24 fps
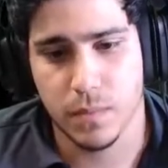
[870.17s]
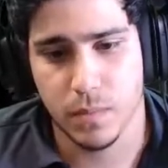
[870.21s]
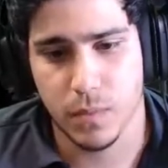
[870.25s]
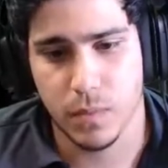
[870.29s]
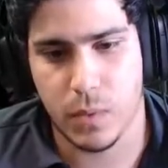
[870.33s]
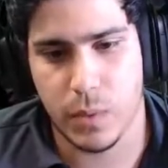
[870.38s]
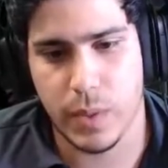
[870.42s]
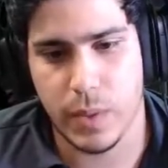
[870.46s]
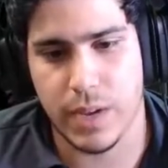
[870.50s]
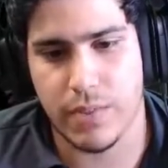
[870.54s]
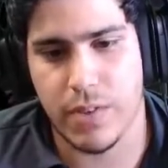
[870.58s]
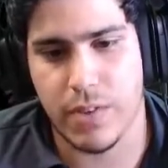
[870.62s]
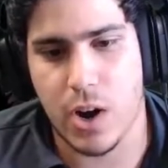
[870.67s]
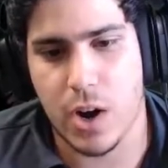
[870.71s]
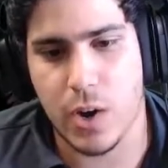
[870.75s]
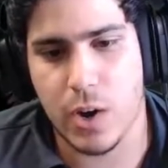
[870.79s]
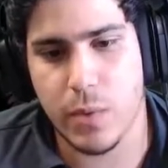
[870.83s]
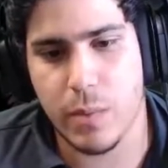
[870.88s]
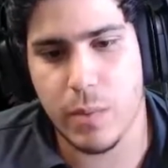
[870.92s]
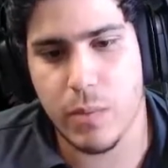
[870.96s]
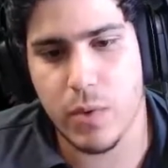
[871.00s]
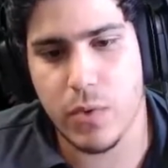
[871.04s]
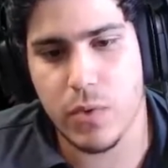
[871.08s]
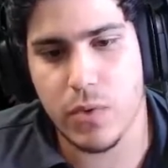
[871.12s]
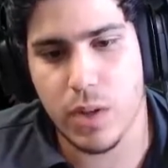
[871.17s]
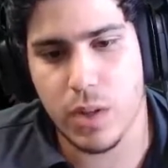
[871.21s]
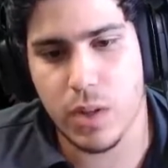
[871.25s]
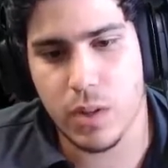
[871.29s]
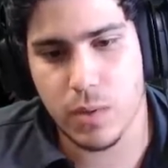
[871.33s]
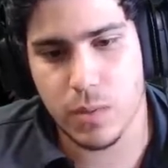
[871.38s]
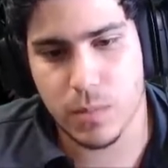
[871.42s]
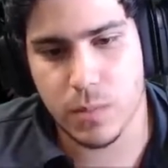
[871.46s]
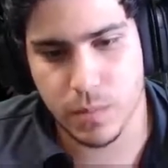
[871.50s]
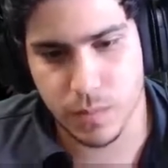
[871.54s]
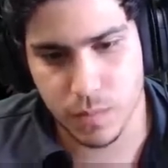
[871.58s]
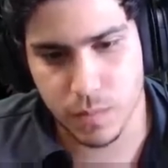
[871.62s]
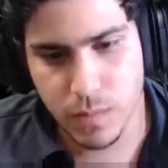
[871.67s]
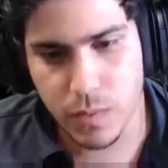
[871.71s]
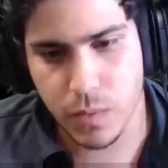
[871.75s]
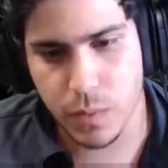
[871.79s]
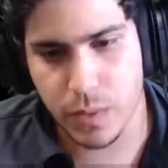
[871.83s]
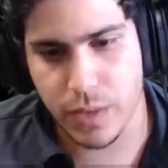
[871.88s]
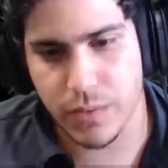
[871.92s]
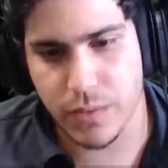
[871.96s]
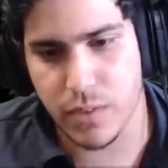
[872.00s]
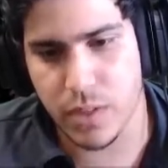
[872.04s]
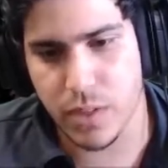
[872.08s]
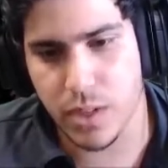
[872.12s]
We have hard removal,
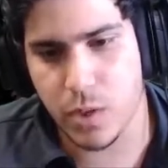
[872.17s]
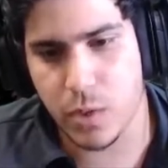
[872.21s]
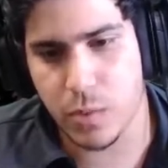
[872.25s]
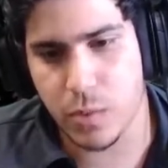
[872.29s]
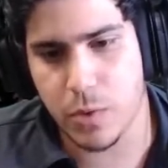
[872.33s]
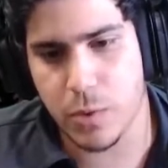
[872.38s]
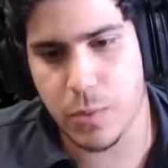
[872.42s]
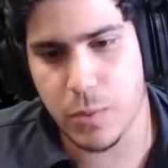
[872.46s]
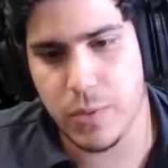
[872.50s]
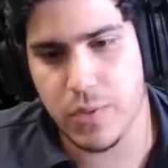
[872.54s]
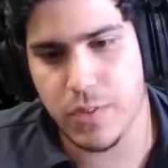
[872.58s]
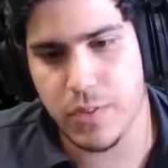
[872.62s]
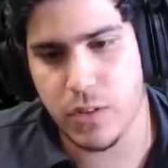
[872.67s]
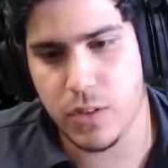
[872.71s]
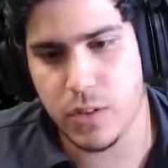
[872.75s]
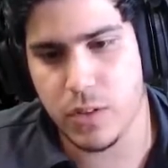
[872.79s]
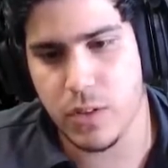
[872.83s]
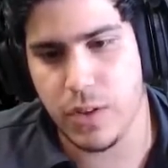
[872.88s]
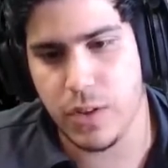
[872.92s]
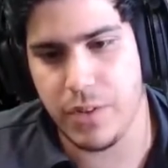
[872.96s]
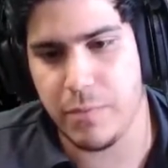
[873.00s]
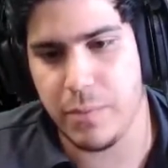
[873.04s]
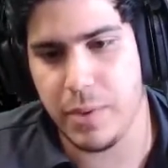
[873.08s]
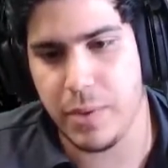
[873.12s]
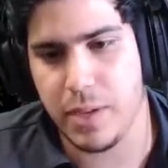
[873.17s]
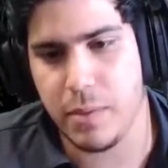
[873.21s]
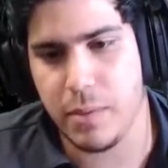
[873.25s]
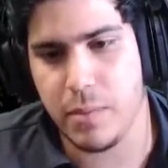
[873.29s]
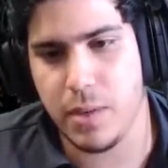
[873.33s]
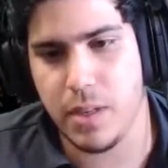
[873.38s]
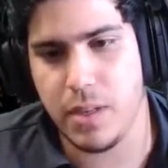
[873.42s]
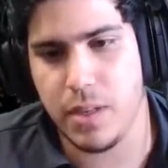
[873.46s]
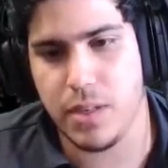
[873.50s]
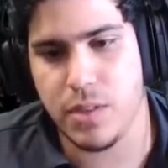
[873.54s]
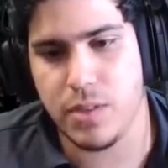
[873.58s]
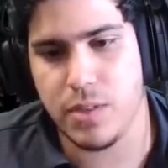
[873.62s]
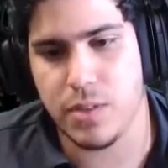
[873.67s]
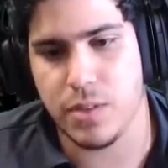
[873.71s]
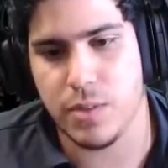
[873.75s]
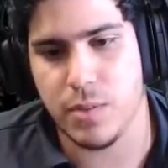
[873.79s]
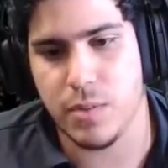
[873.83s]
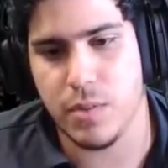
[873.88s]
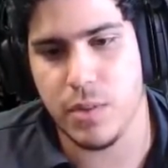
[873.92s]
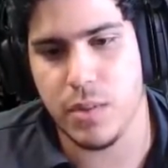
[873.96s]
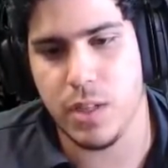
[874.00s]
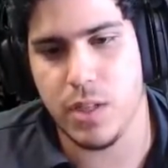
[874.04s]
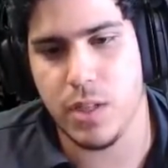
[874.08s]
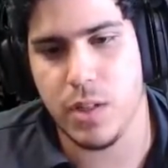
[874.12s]
we have little removal, you have big minions,
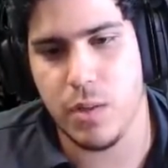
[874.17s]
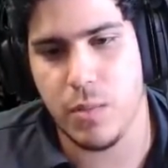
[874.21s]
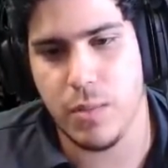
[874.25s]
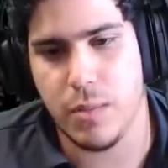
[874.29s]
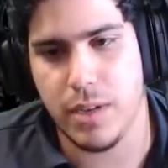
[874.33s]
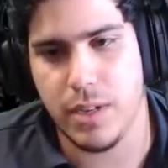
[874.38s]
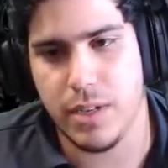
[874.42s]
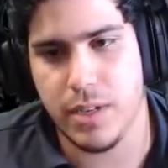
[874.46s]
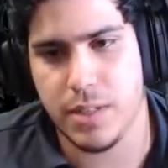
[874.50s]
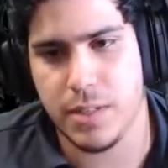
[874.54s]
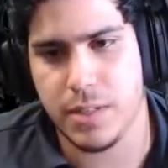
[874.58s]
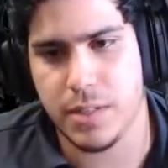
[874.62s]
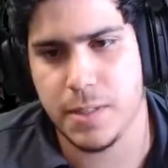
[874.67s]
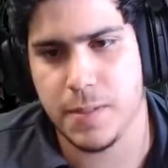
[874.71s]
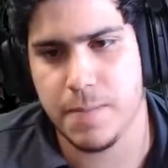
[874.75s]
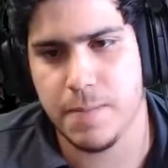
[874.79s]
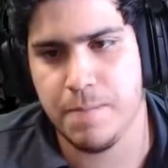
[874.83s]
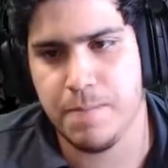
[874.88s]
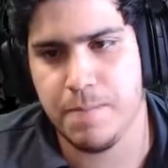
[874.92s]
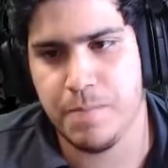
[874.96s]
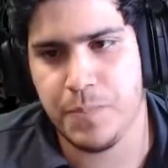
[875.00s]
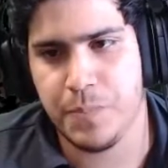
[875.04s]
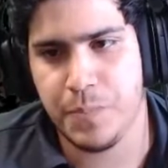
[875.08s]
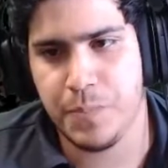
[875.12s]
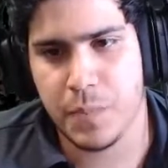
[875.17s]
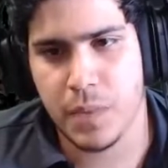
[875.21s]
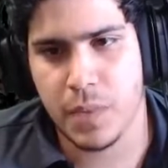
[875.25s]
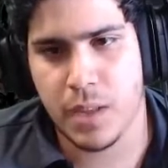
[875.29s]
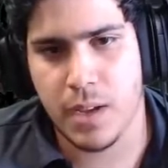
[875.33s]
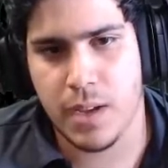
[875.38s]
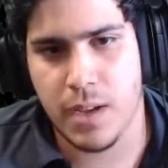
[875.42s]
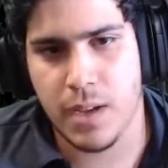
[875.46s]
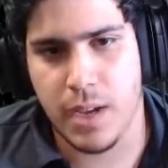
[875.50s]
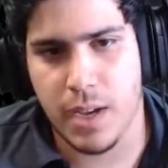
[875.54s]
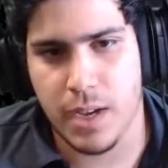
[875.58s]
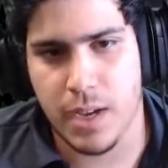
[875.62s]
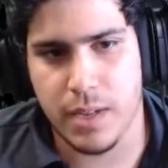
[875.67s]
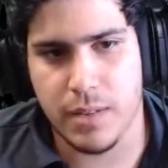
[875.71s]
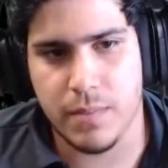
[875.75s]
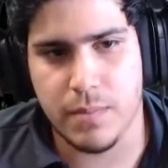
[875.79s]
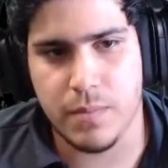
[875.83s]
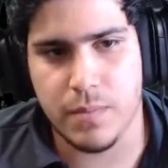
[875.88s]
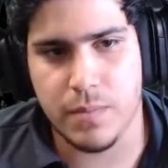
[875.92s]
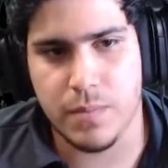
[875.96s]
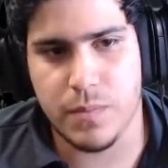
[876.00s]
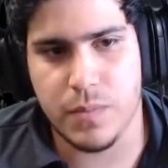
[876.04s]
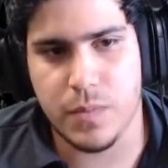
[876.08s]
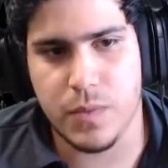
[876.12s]
little minions,
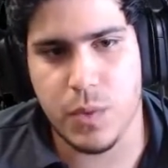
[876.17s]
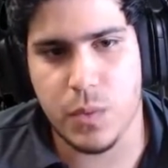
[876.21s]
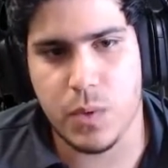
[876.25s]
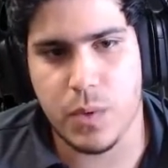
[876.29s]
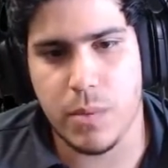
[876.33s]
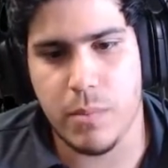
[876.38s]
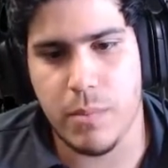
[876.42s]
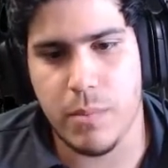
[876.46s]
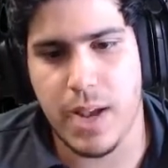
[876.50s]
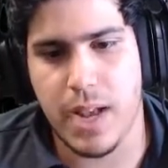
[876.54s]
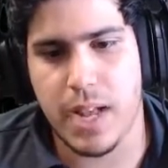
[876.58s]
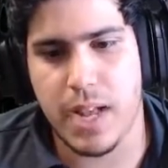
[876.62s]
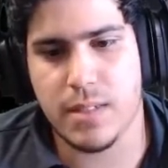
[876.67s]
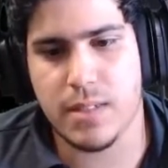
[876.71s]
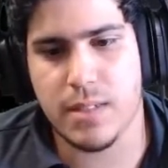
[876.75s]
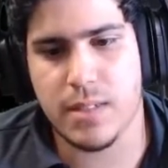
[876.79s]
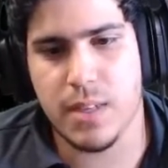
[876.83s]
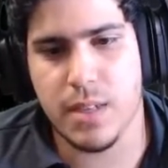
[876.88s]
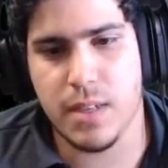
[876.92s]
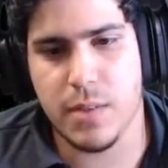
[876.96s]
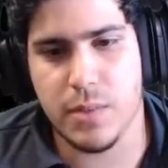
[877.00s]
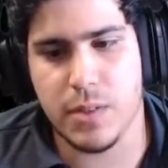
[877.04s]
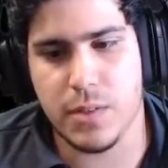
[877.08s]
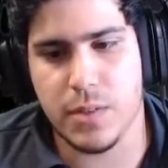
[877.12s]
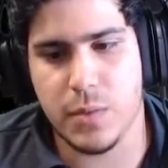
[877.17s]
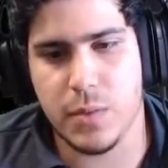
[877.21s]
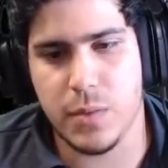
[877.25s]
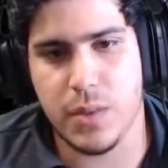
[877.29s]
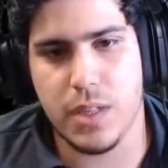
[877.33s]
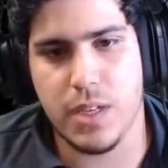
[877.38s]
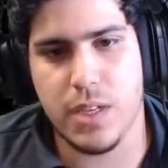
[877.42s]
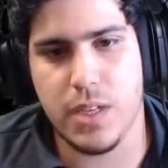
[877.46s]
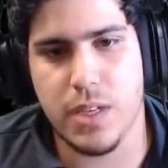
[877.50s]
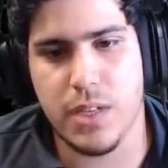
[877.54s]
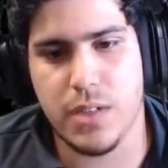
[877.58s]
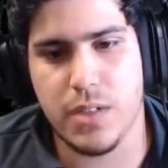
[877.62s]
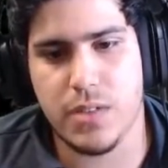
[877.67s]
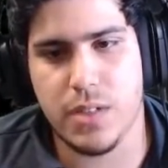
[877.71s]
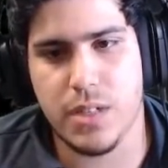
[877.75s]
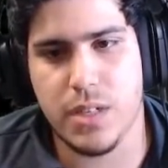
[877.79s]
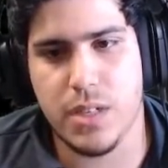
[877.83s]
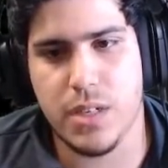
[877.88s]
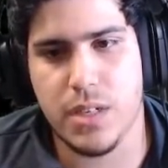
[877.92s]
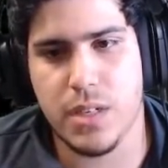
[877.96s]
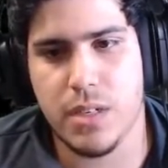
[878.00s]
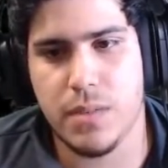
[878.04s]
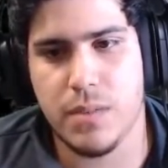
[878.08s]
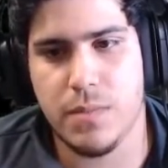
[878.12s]
and you want to mass them. It's really easy.